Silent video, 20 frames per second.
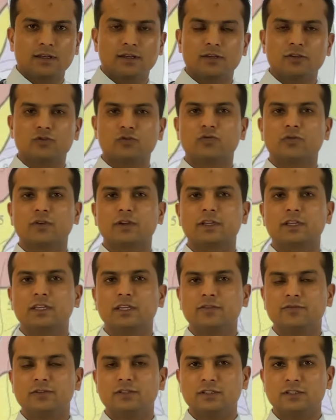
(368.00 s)
you will
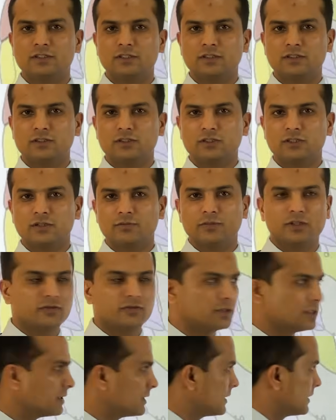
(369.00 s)
give this incision
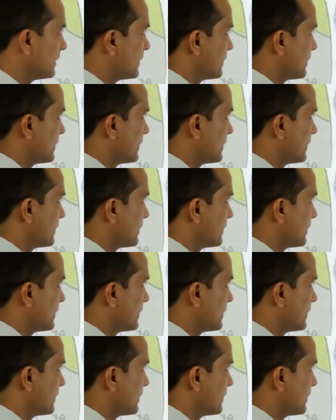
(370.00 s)
between